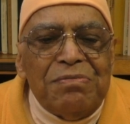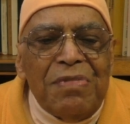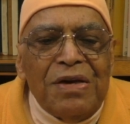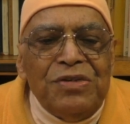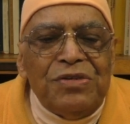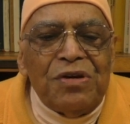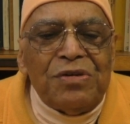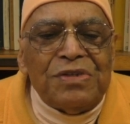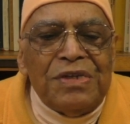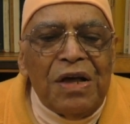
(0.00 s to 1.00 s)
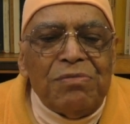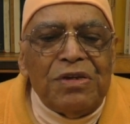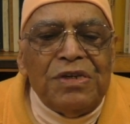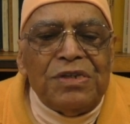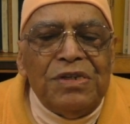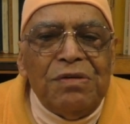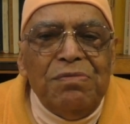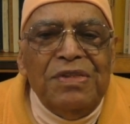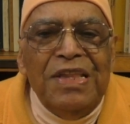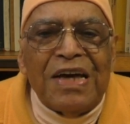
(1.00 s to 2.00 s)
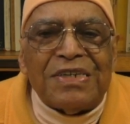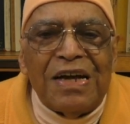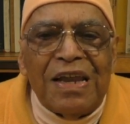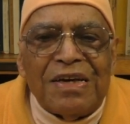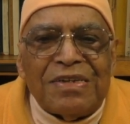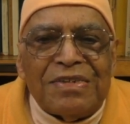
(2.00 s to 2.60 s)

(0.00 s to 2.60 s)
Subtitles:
Mysore Sri Ramakrishna Vidyashala.